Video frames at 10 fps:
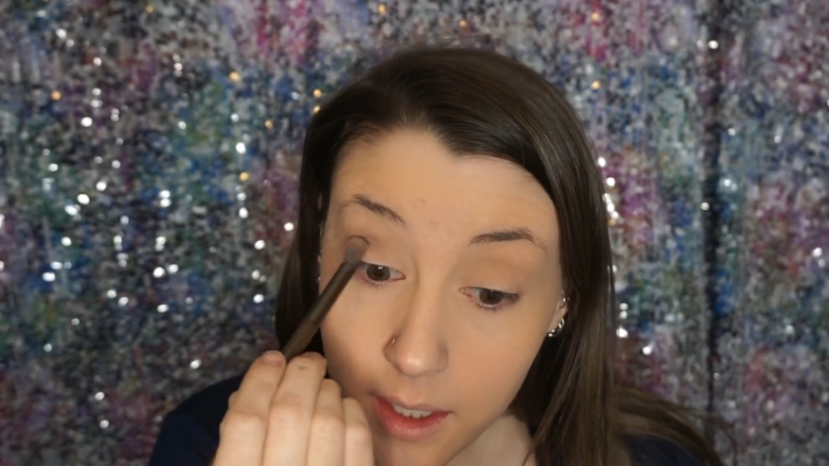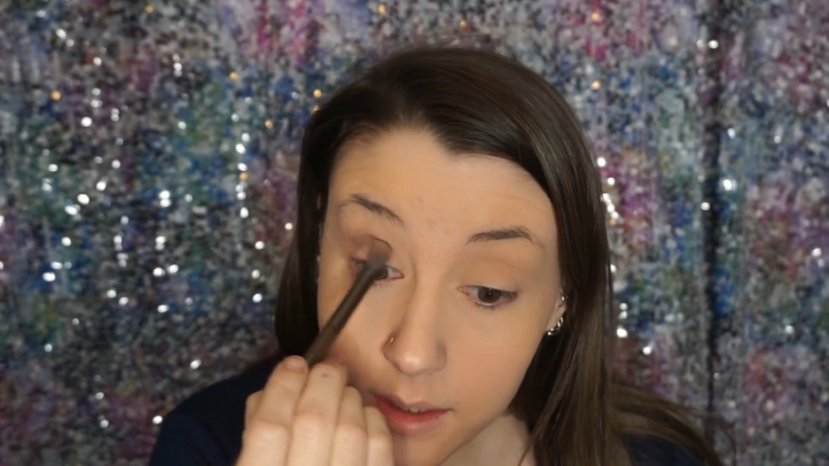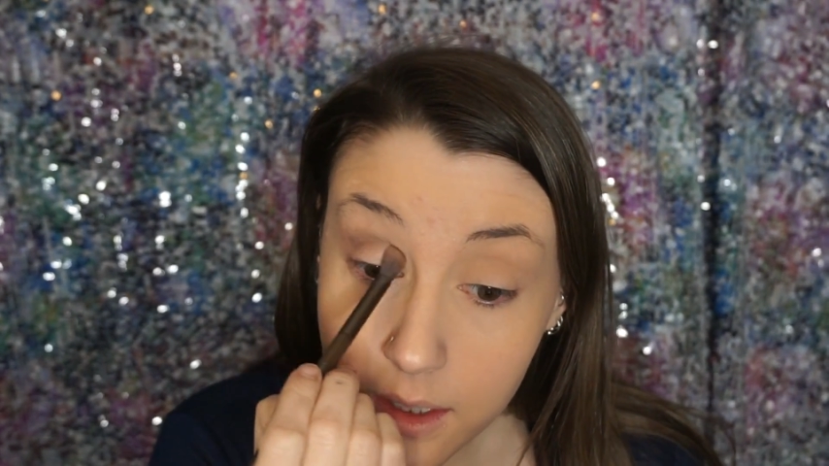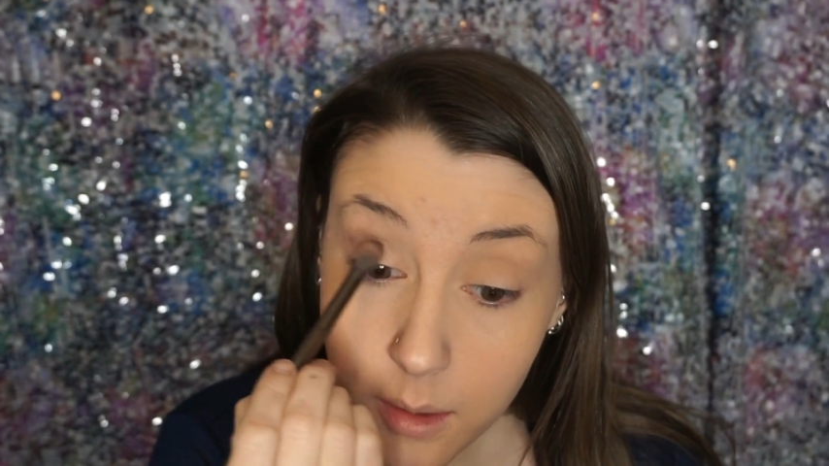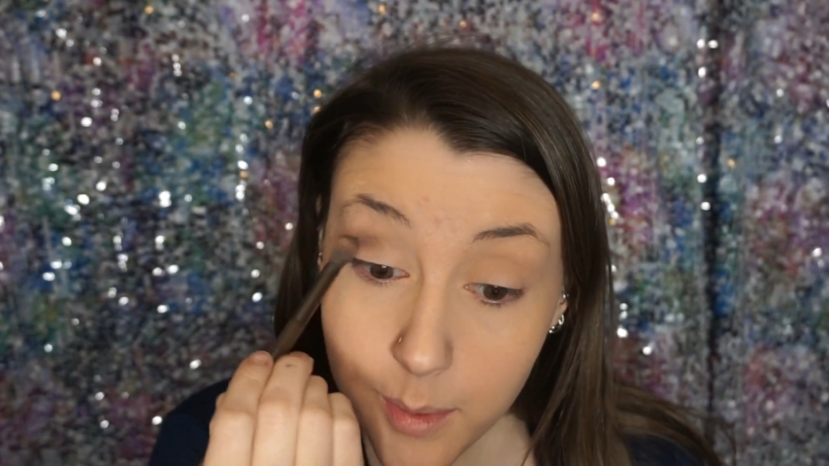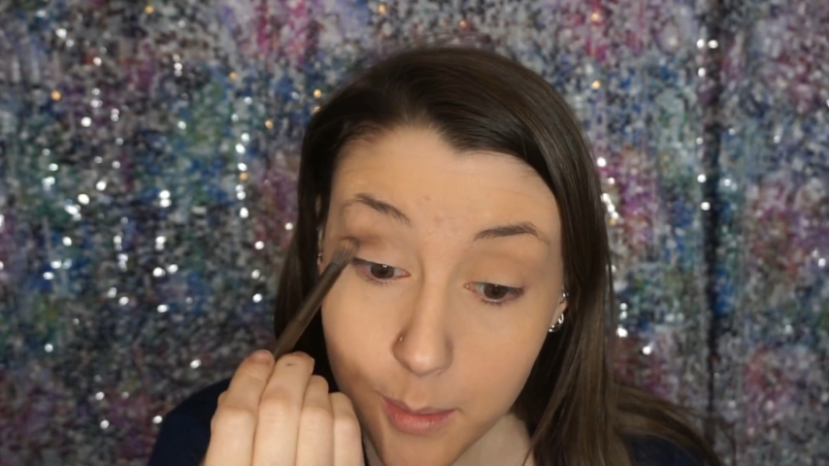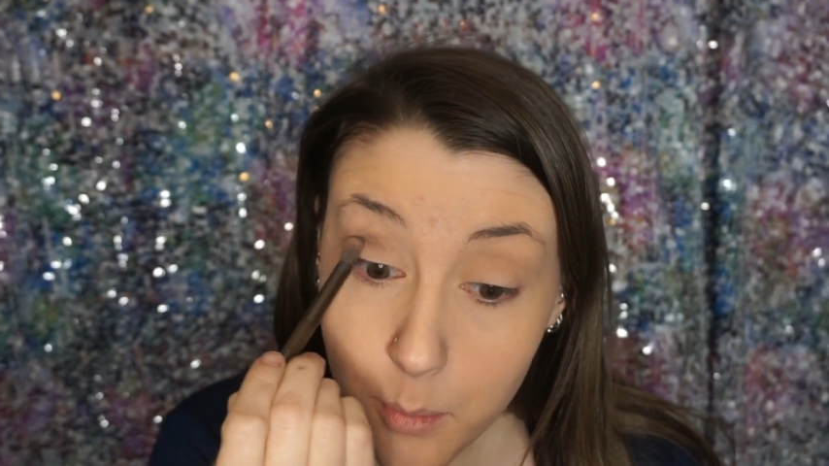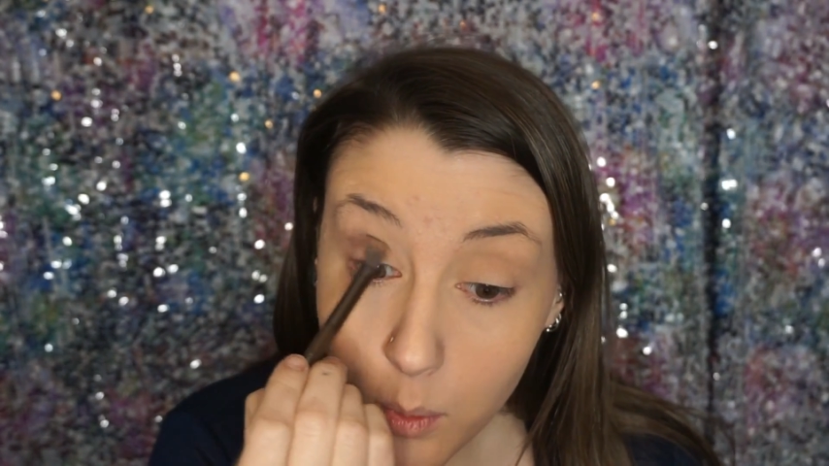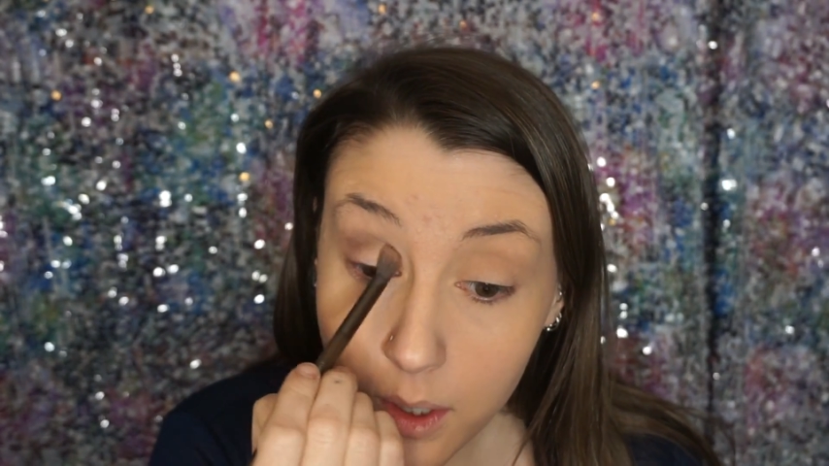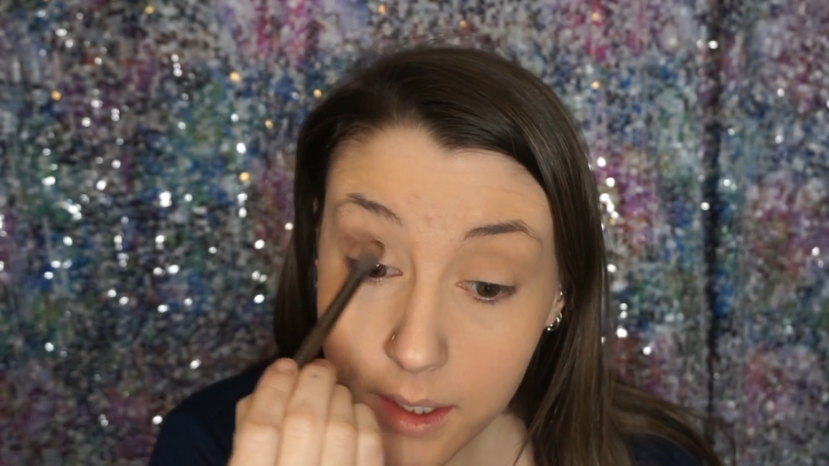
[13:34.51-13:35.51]
a little bit
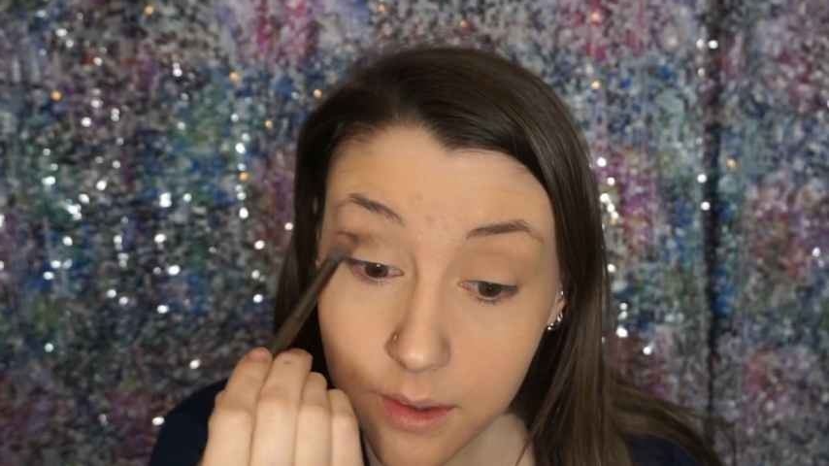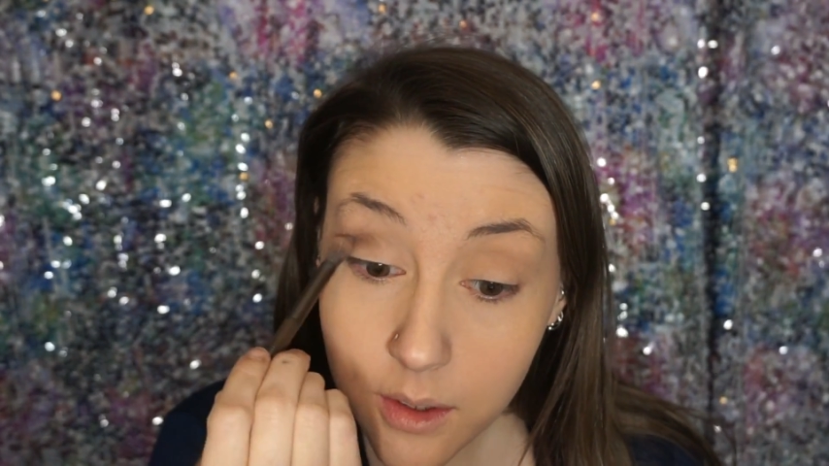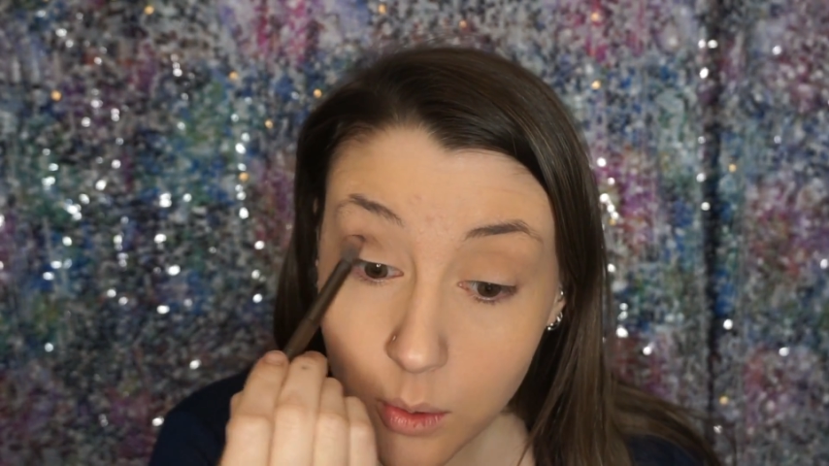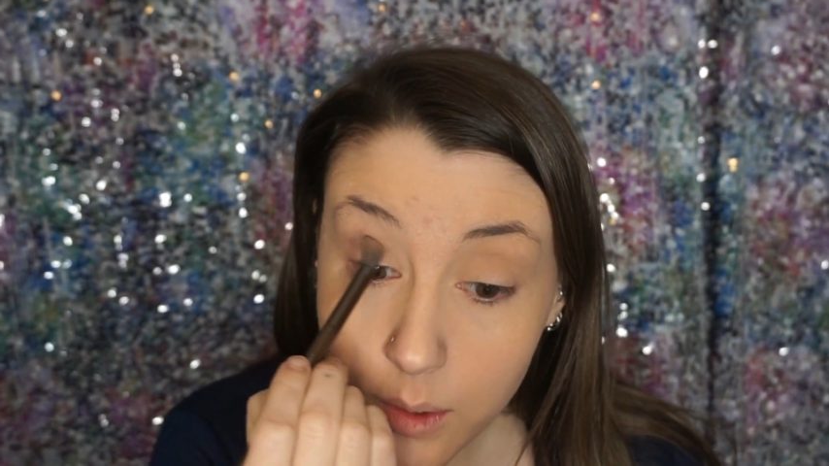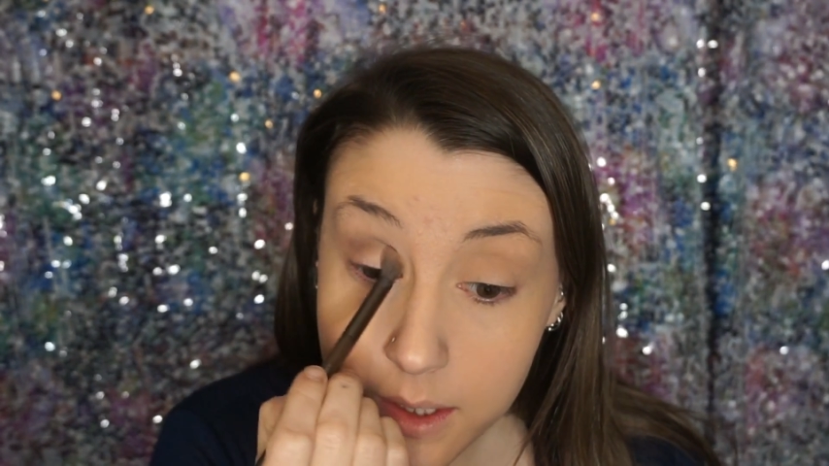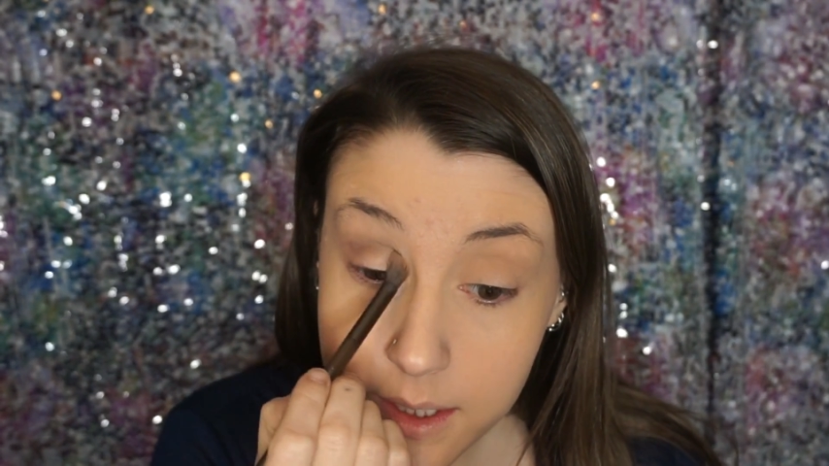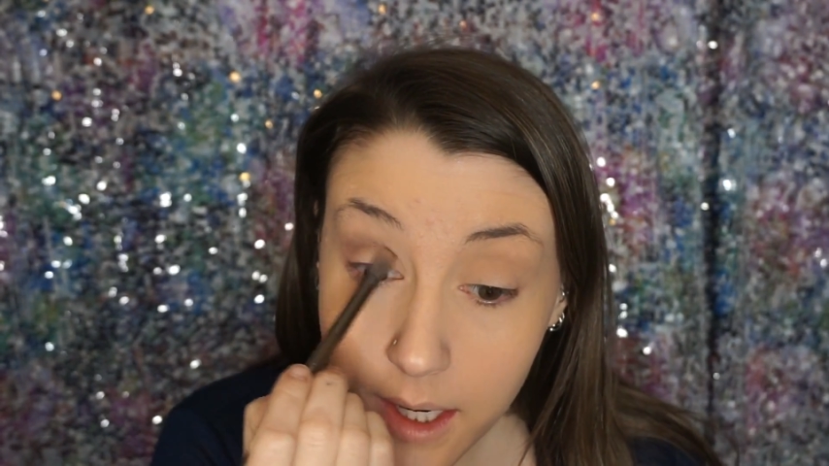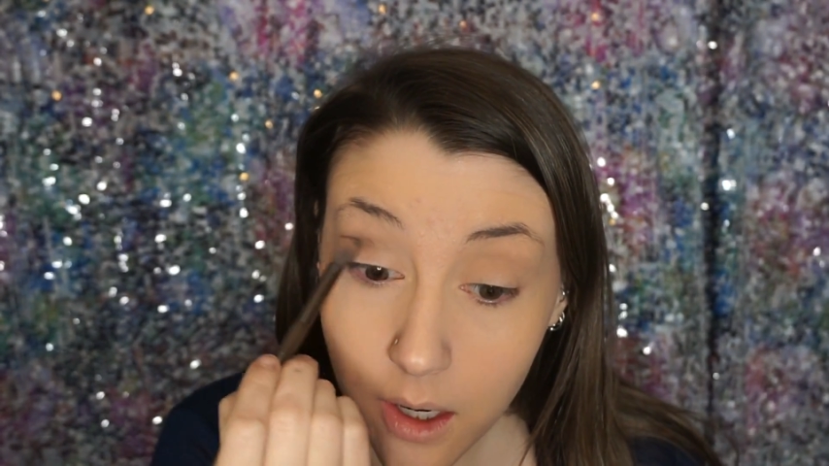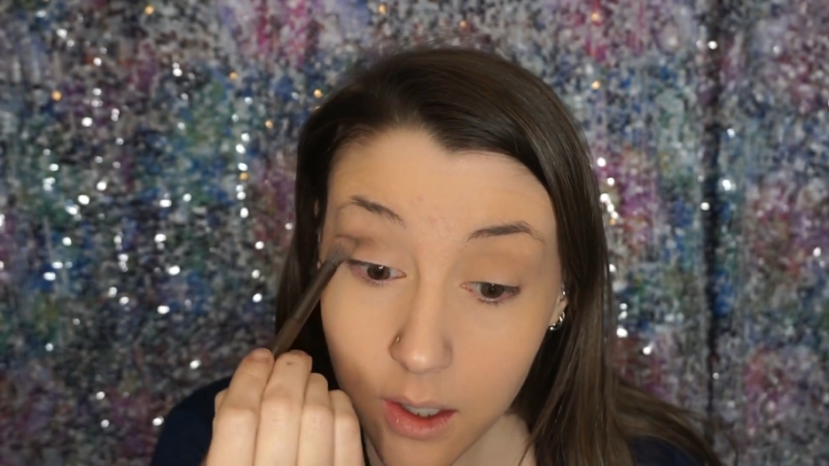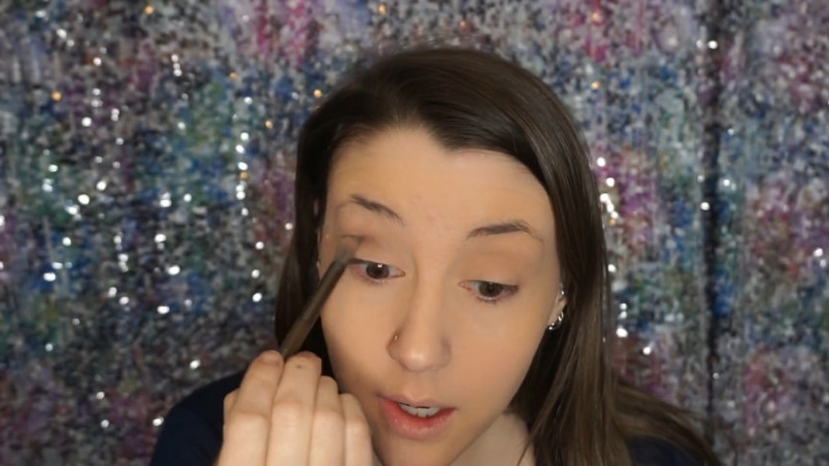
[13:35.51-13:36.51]
more in the crease
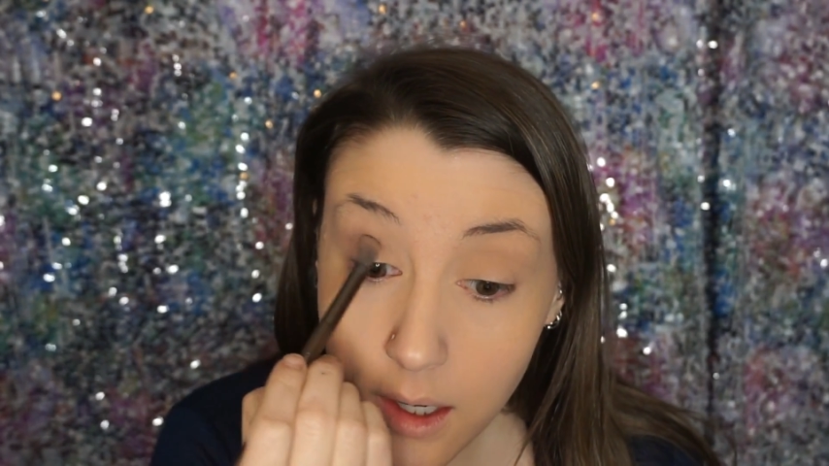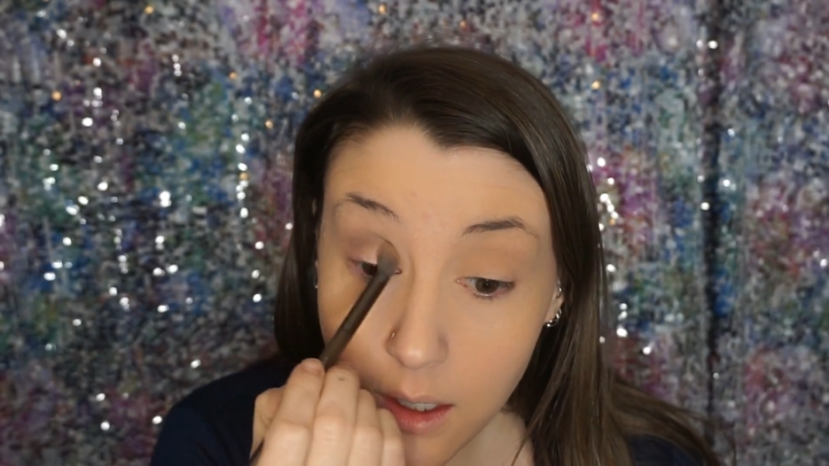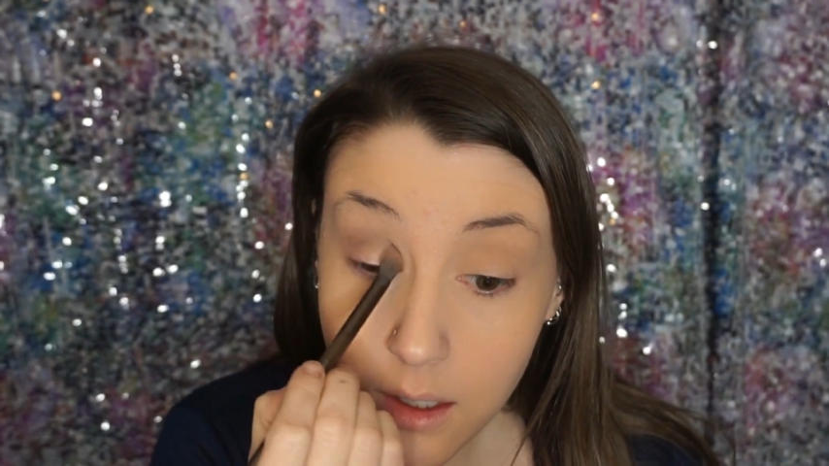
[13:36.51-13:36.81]
area.